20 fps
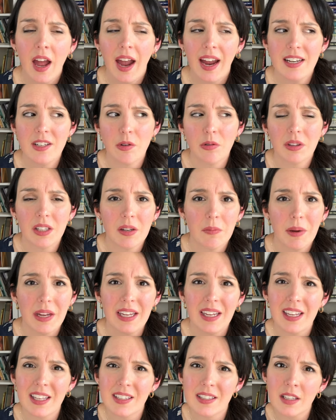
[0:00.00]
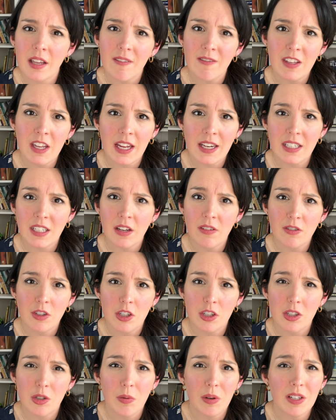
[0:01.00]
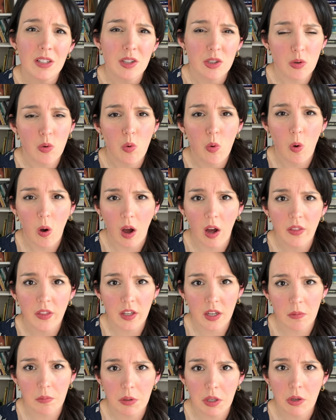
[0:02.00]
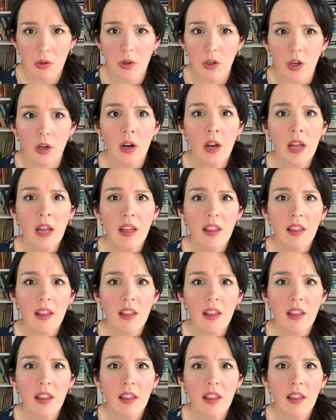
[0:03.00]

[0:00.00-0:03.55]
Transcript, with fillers: I don't think my kids love the idea of just doing school on the computer.